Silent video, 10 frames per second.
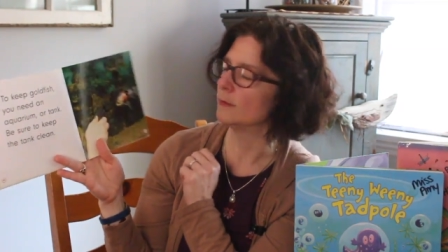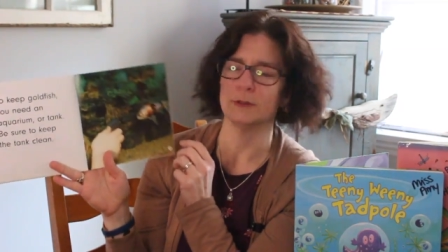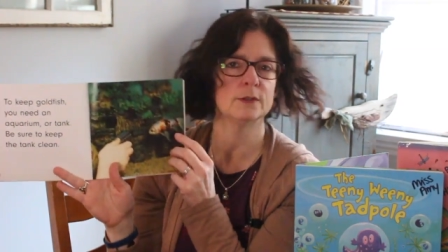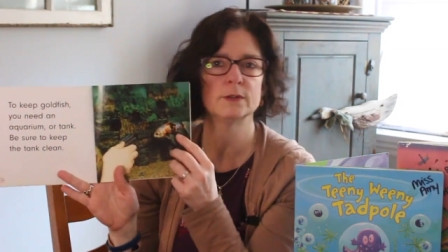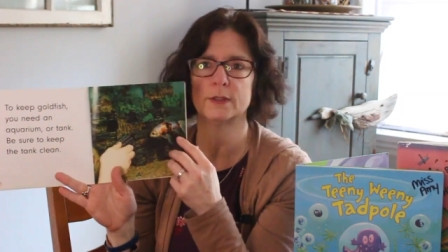
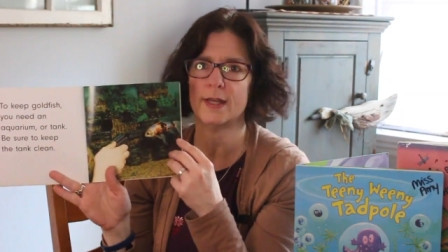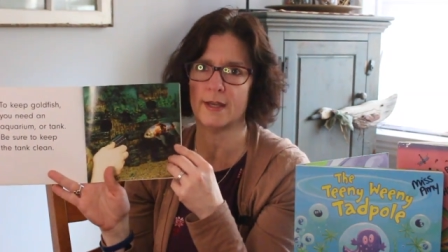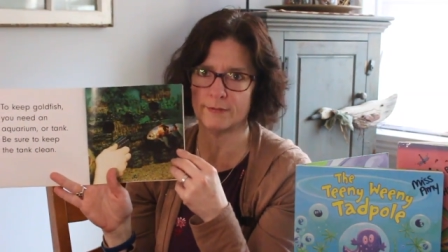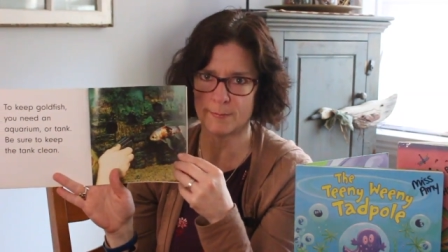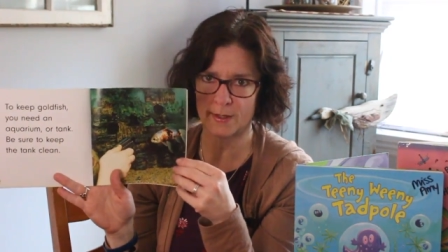Oh,
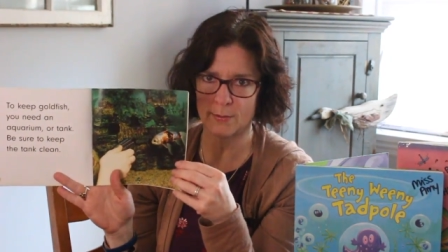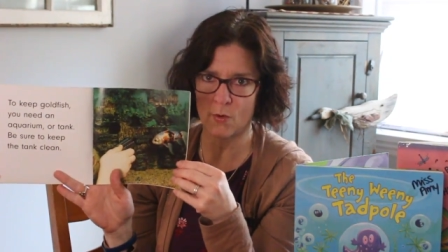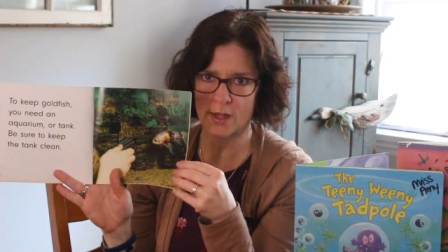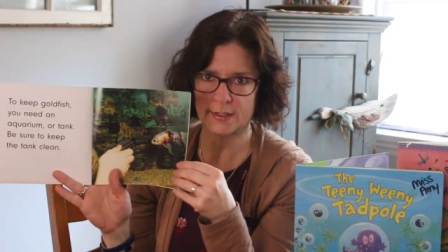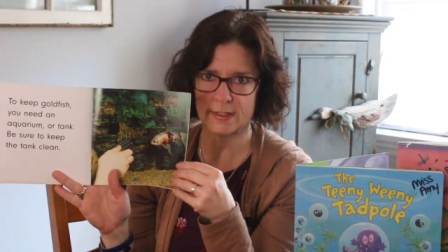everybody
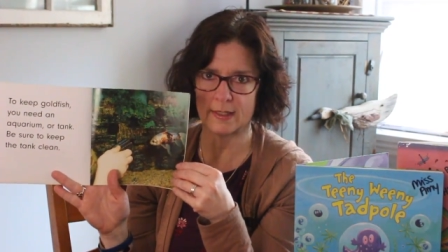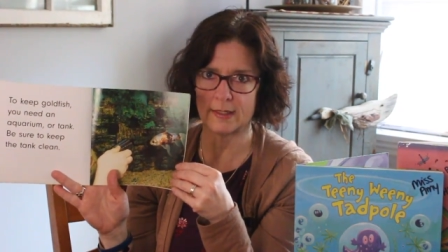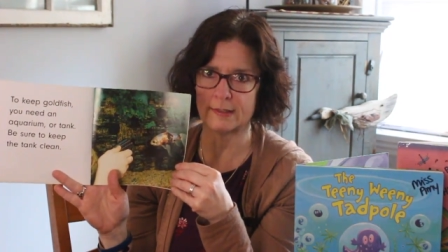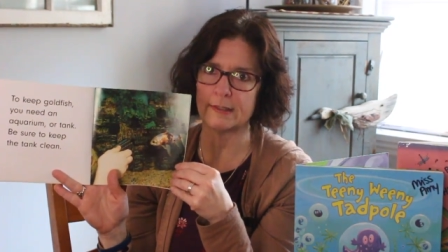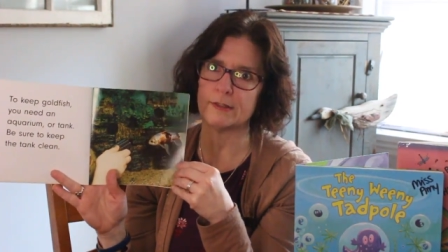wants it
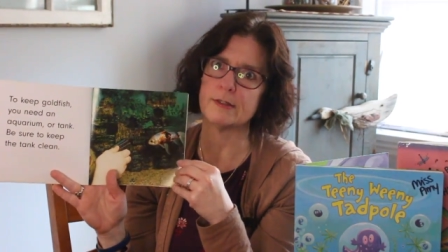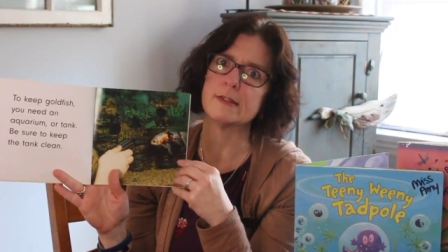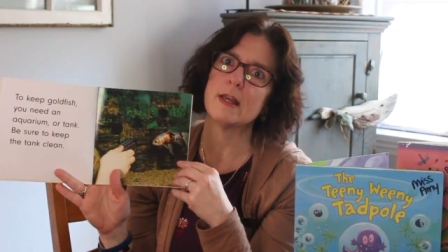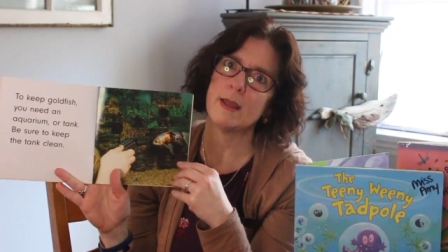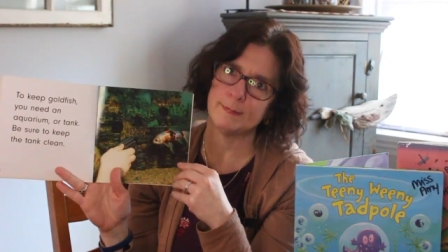until
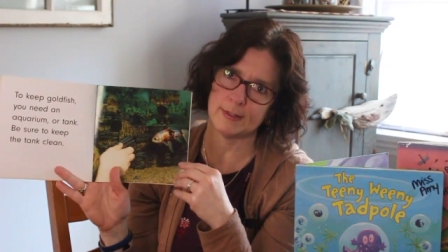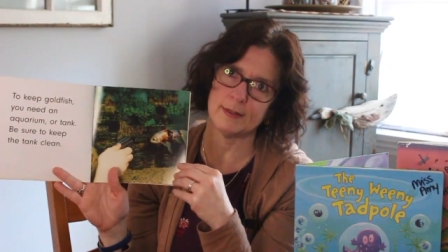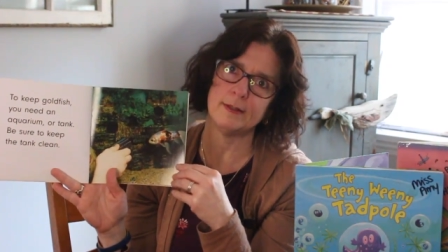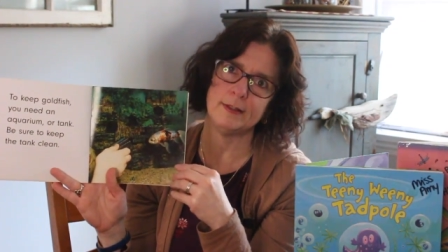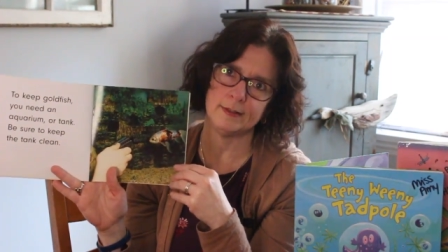it's time to
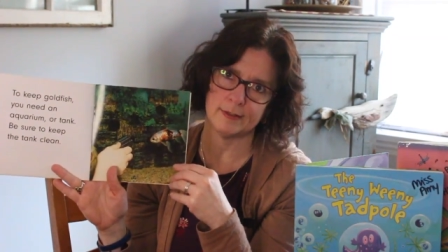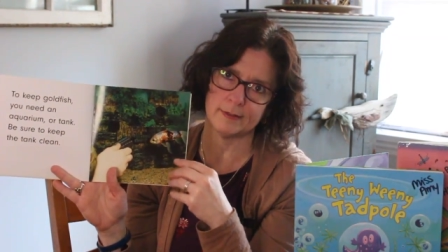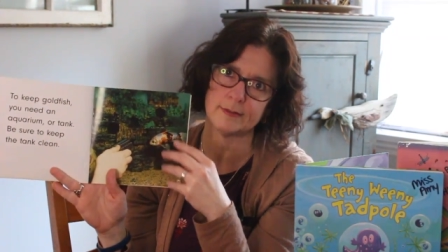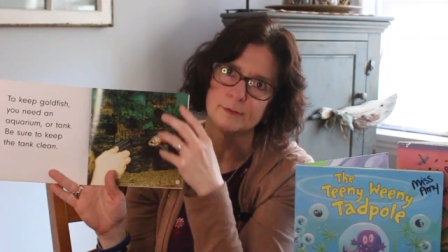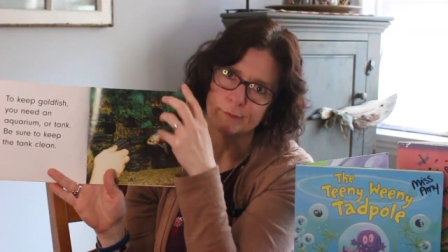clean
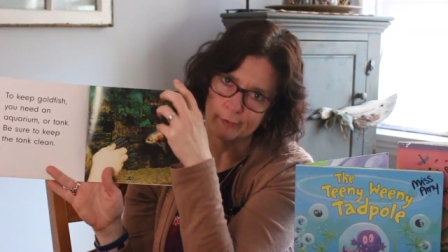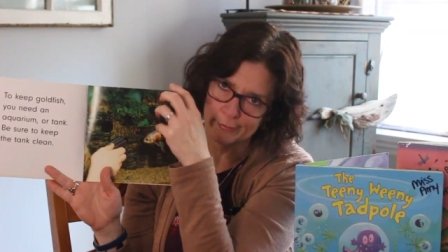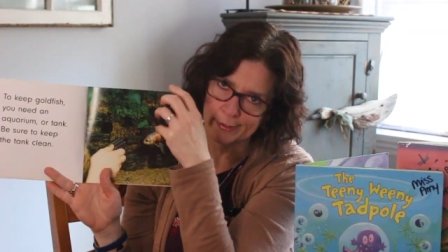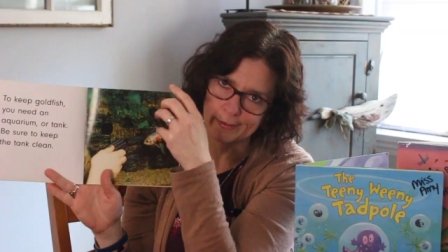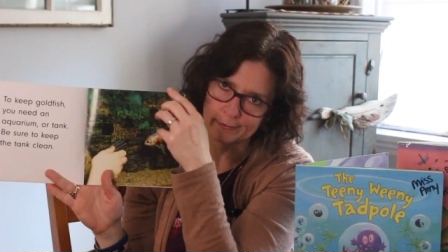it,
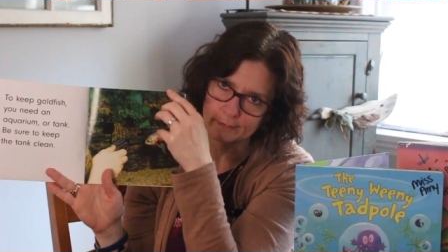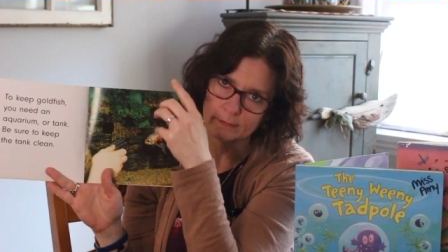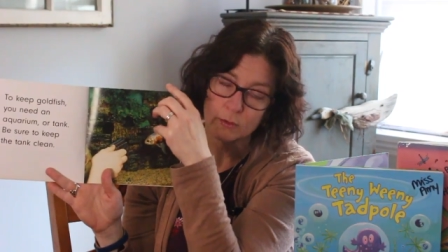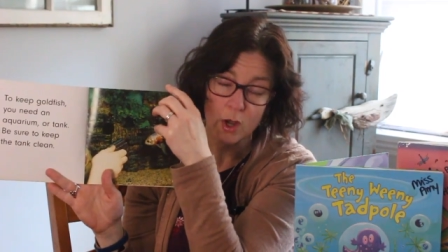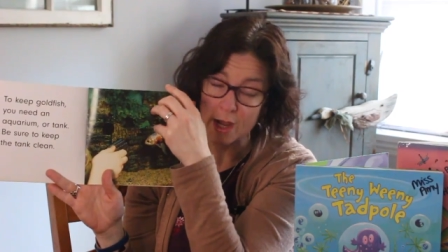right?
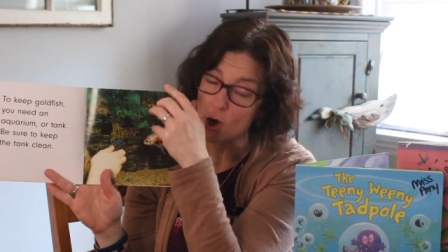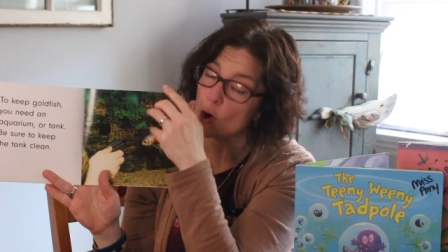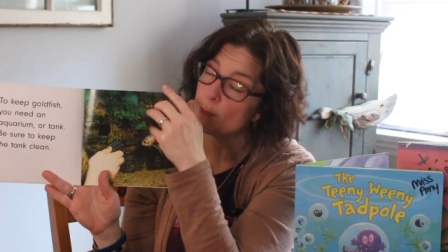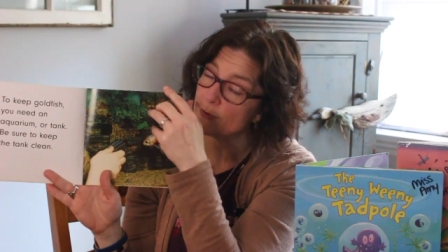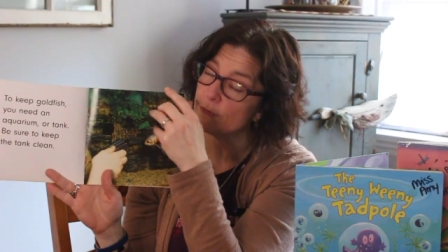I
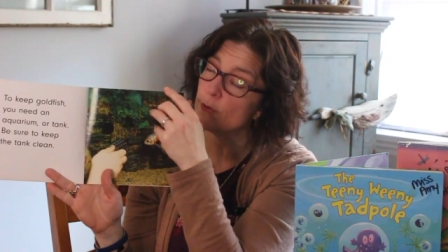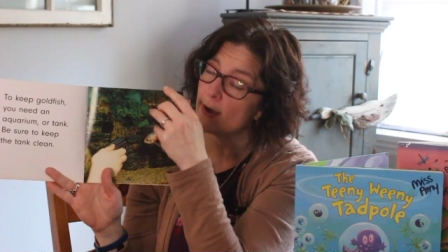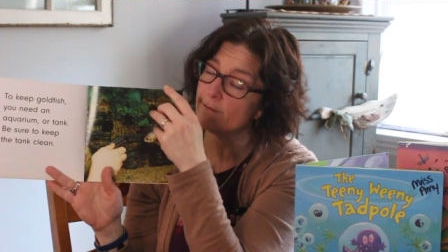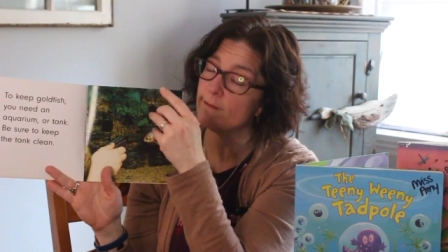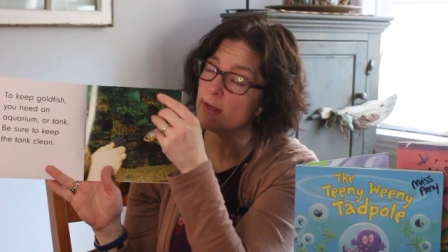hope if you
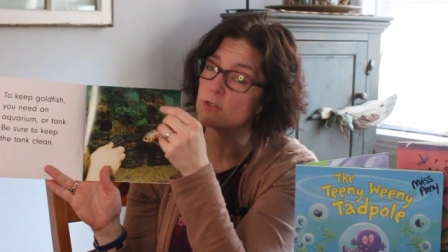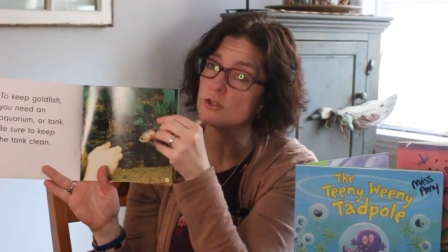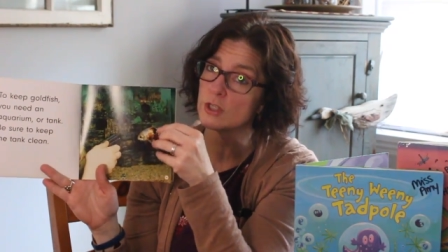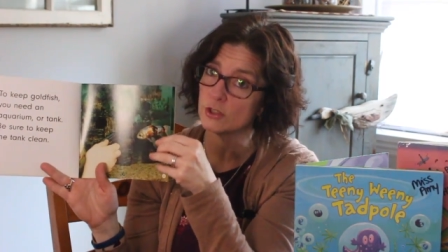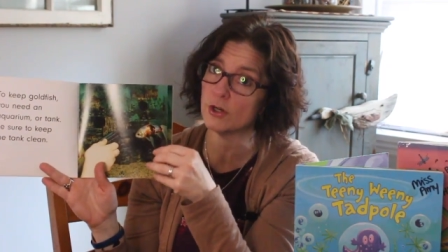have fish
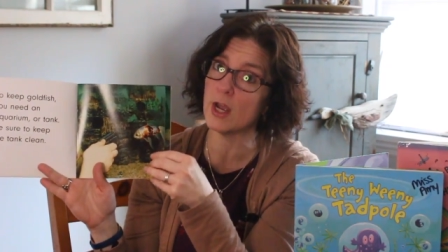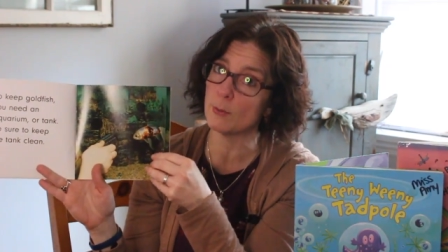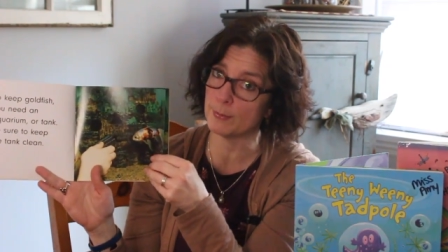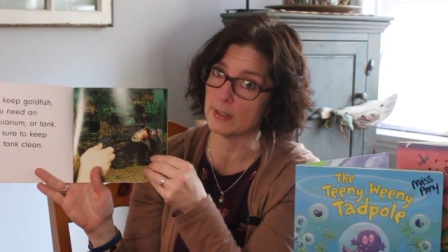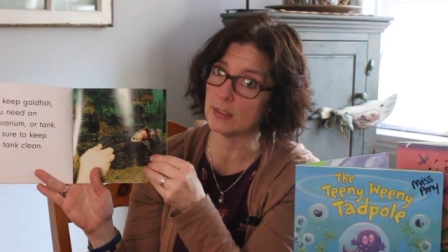that you're
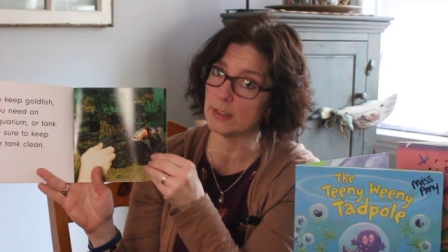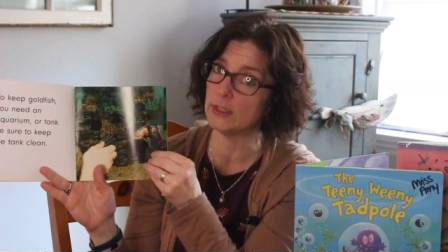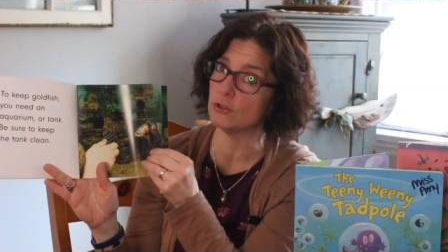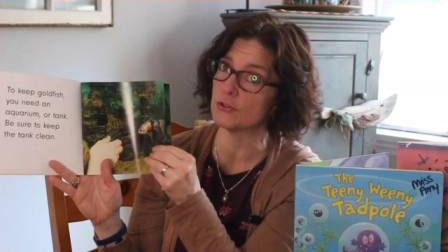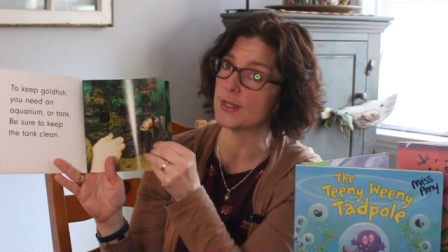helping
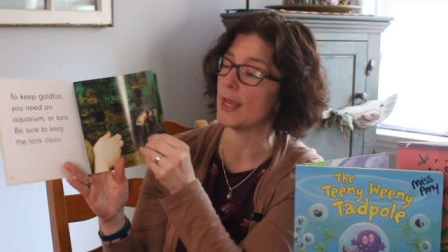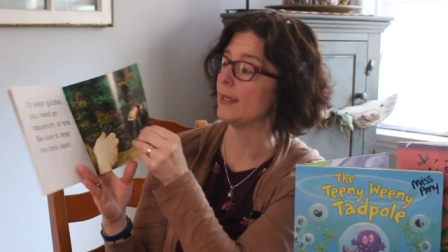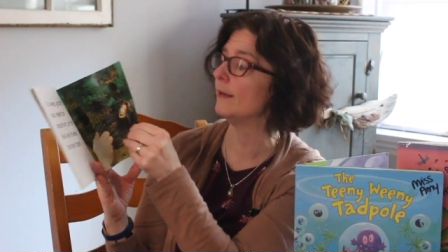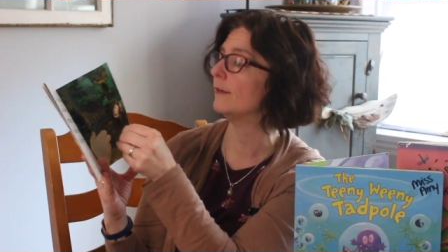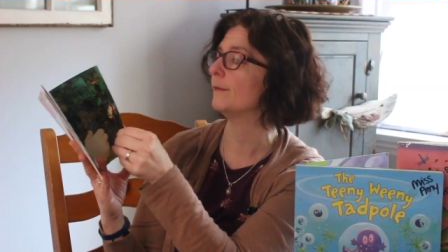clean your tank.